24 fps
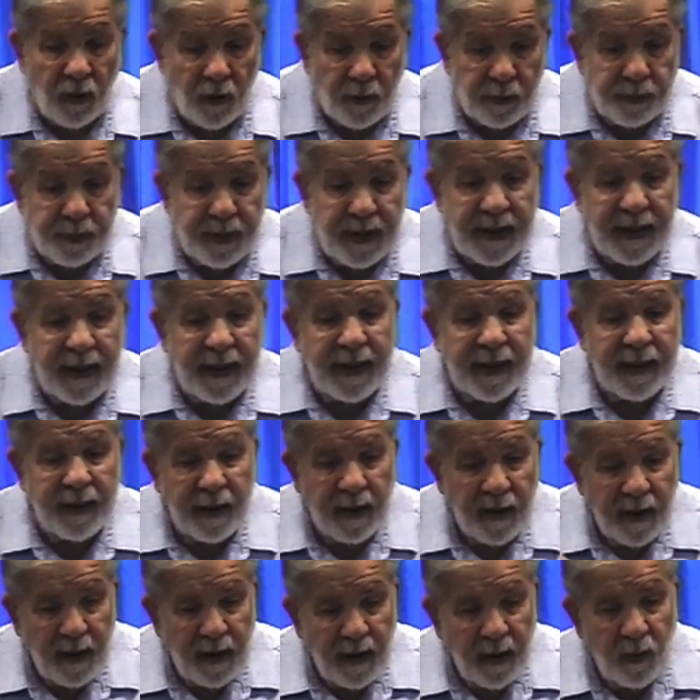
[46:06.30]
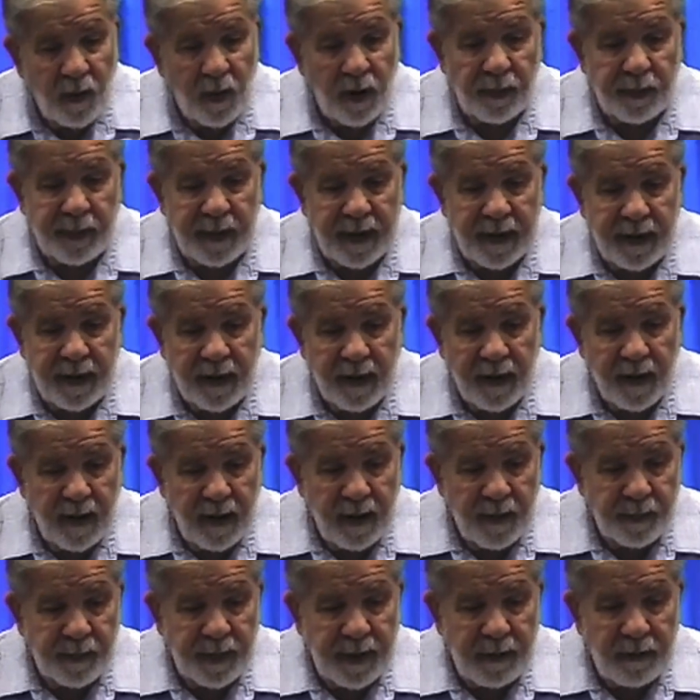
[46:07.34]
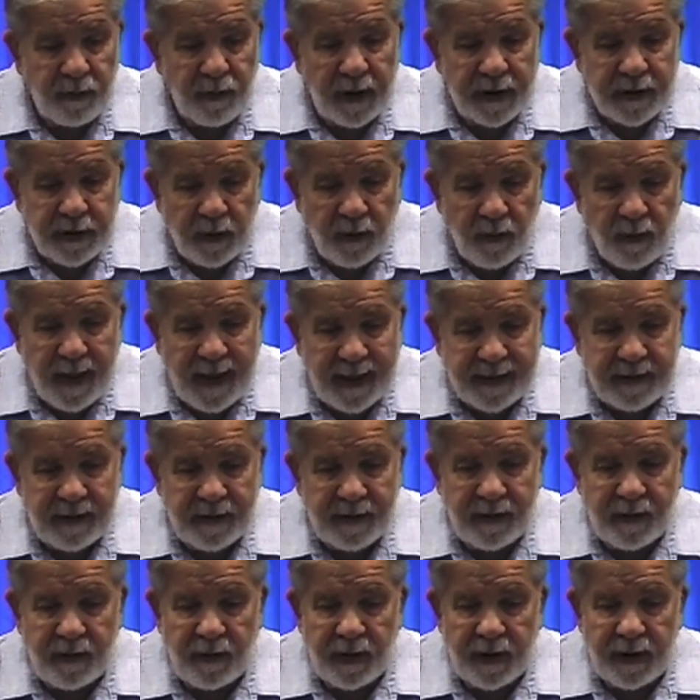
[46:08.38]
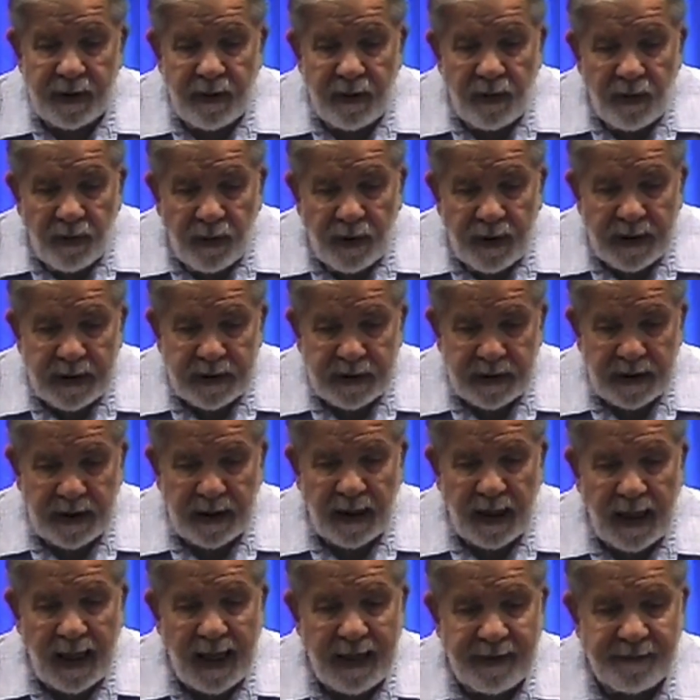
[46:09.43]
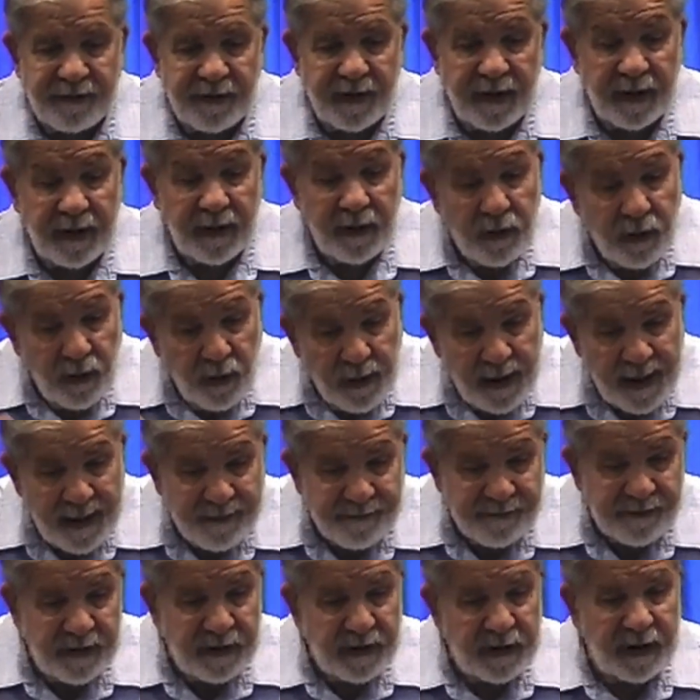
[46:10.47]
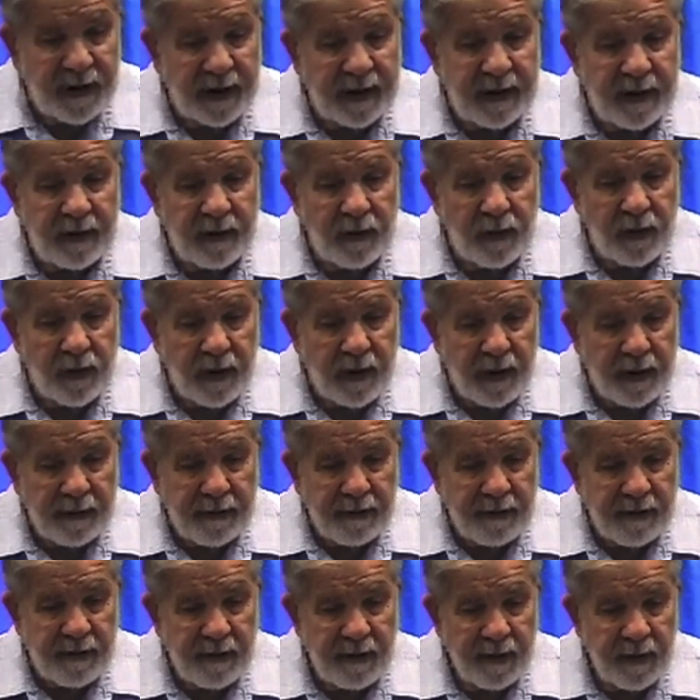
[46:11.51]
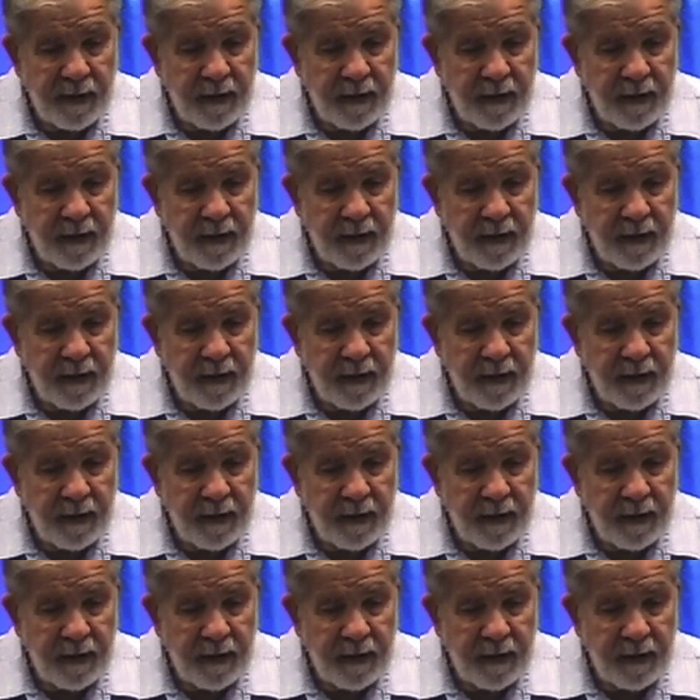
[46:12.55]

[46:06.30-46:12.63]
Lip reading: whole being will be resurrected to a newness in life and a new heavens and a new earth.